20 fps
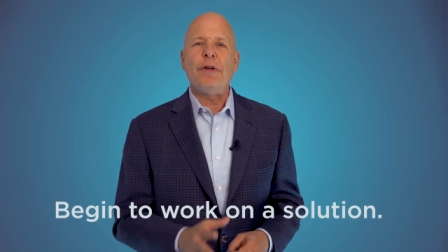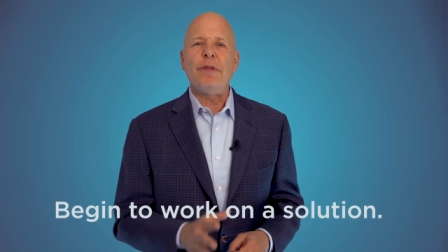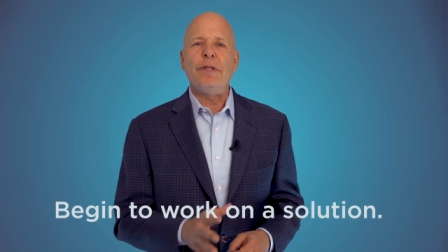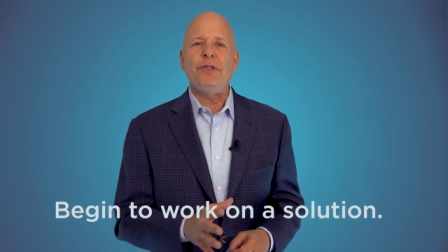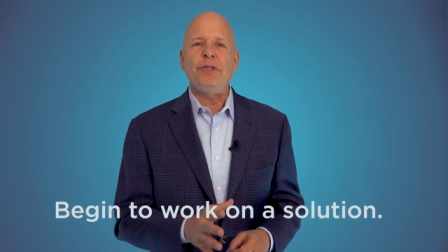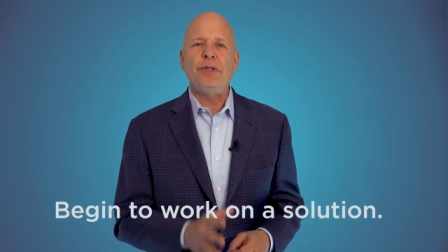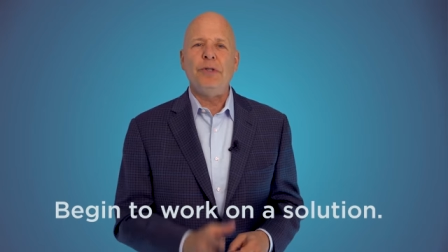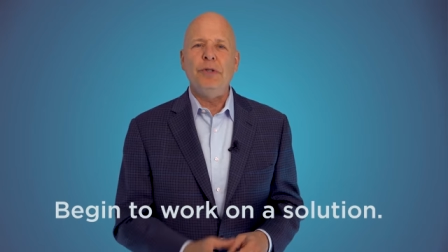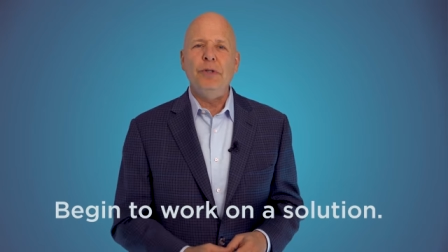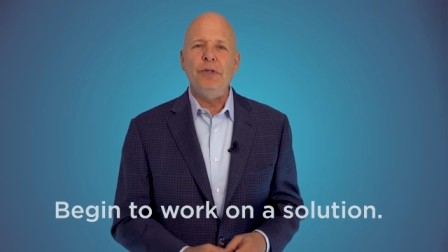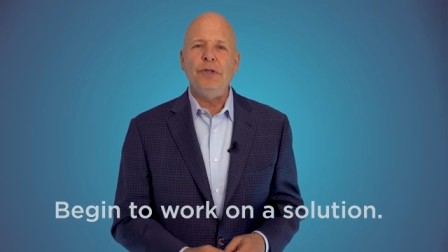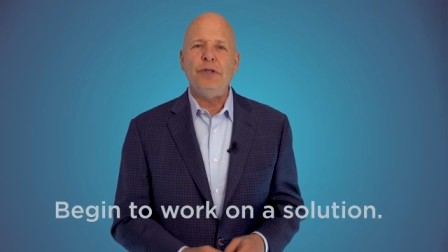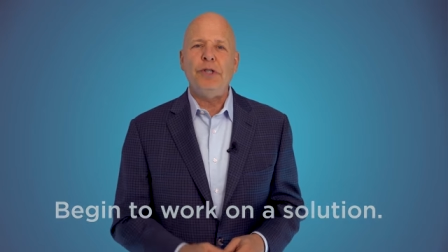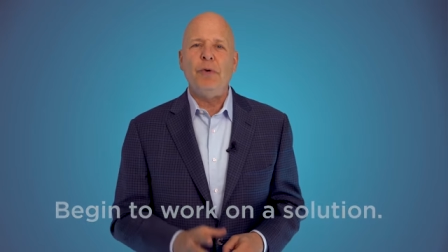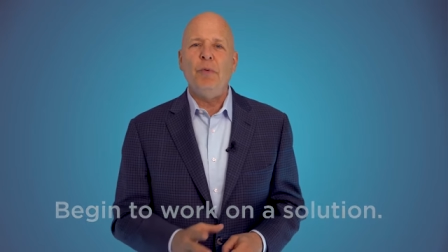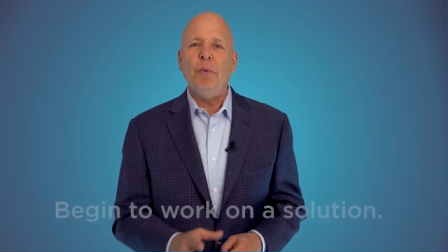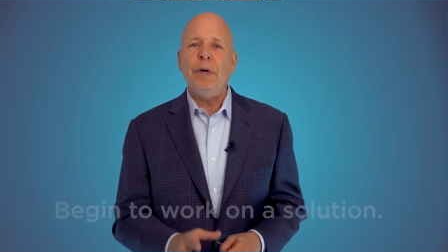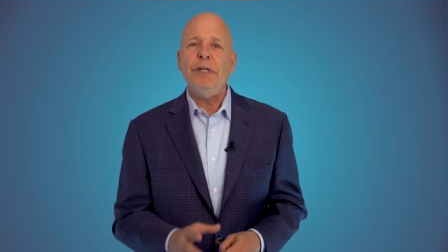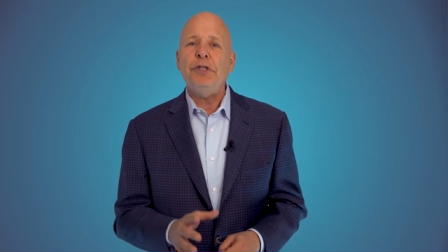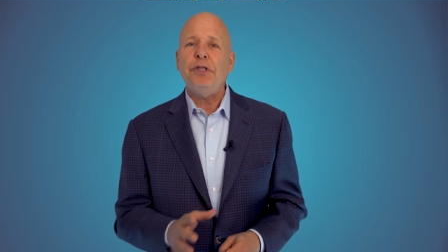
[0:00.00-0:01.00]
on the
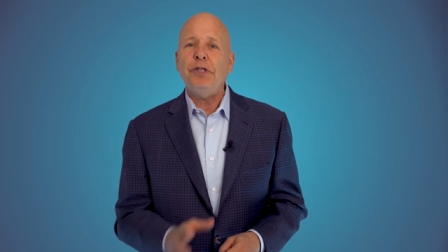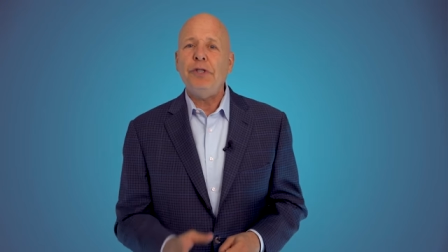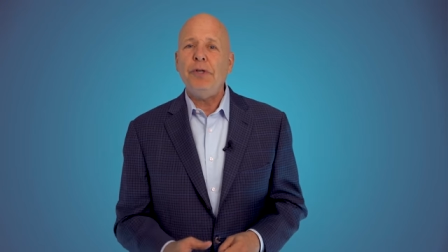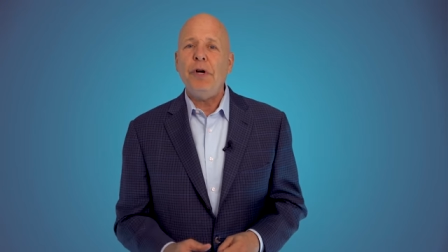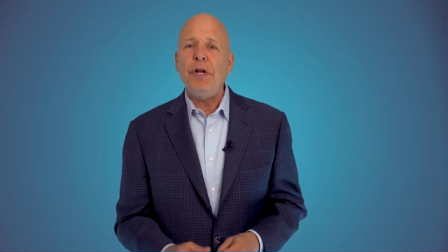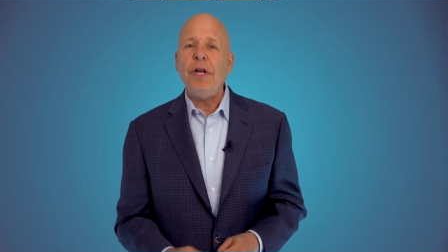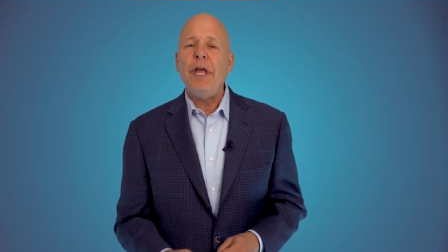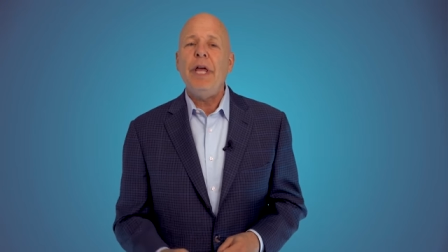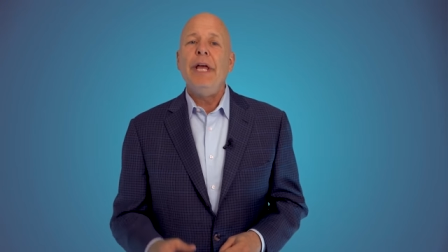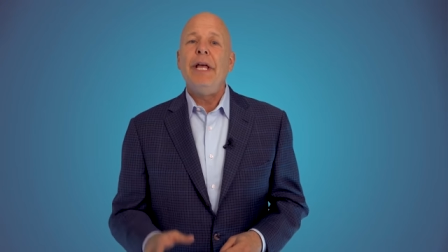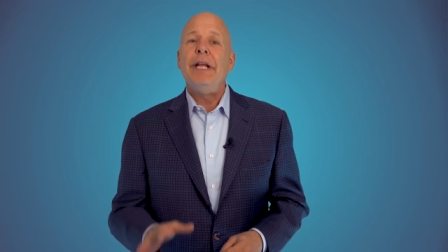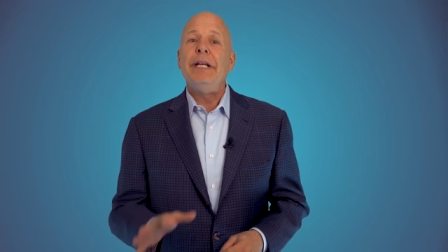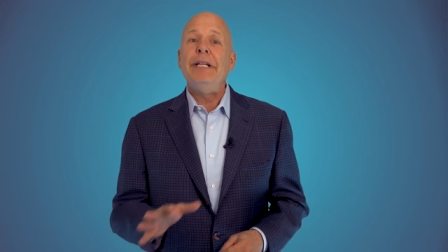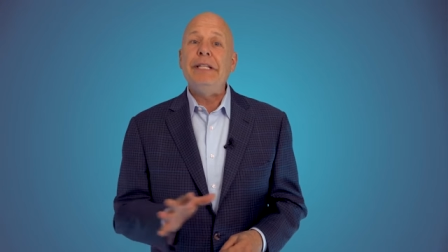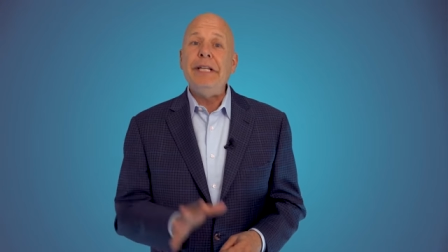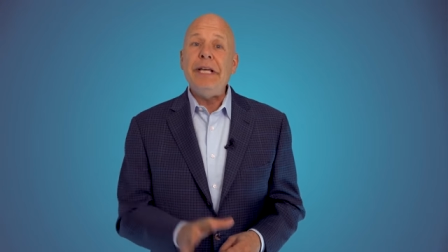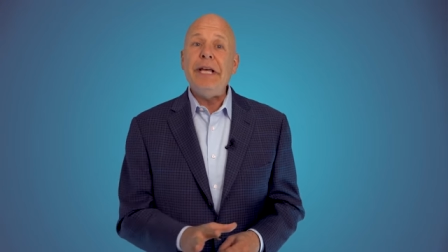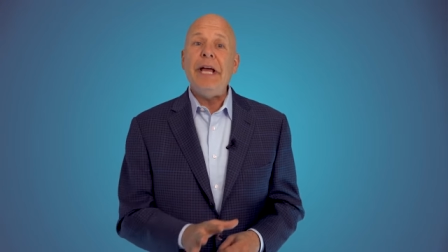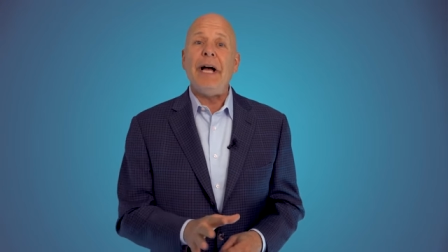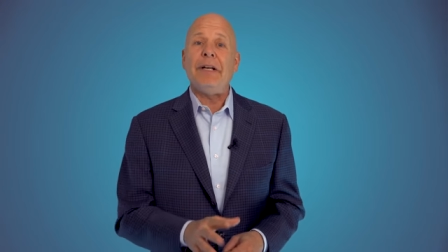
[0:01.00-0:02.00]
solution, which should
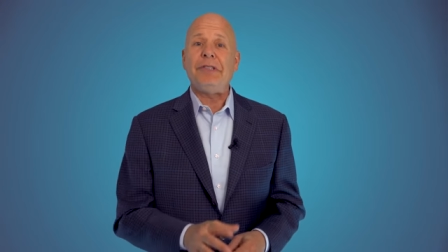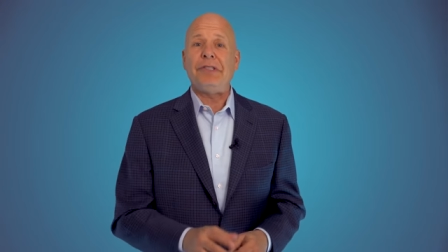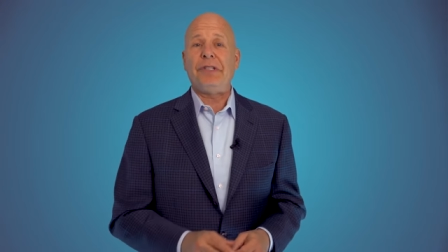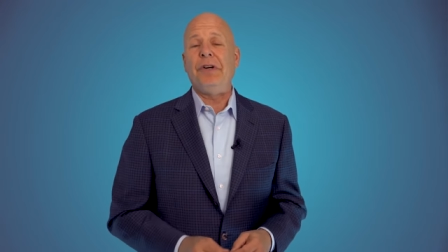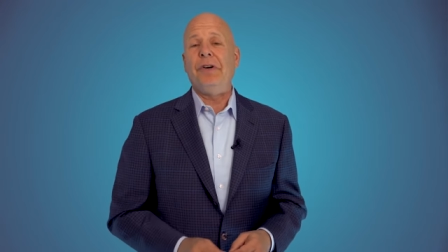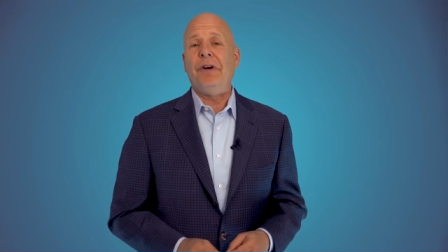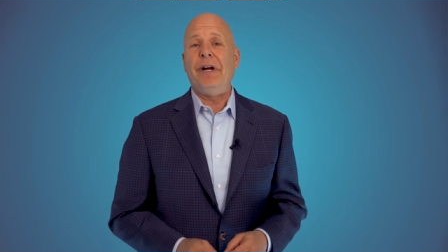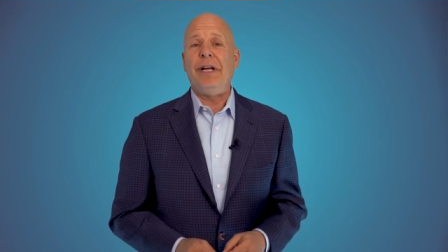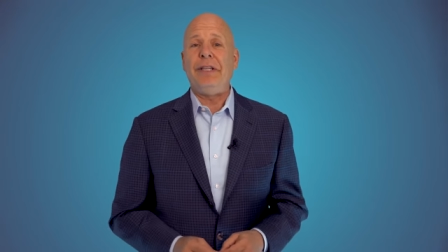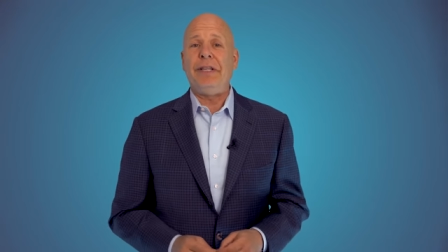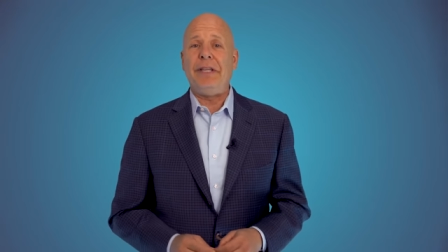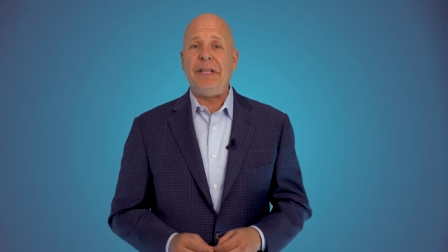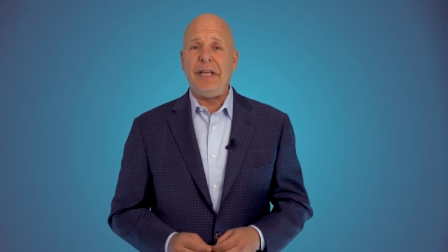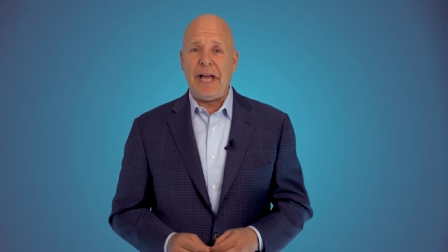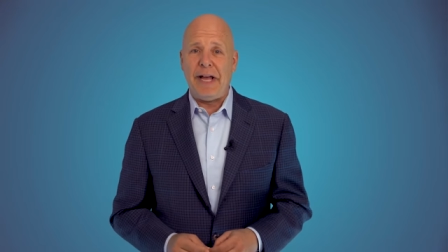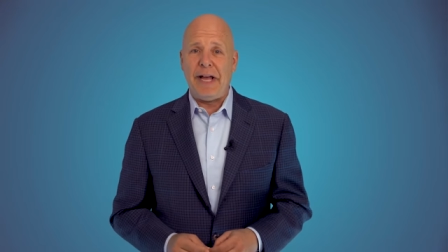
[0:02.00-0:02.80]
de-escalate the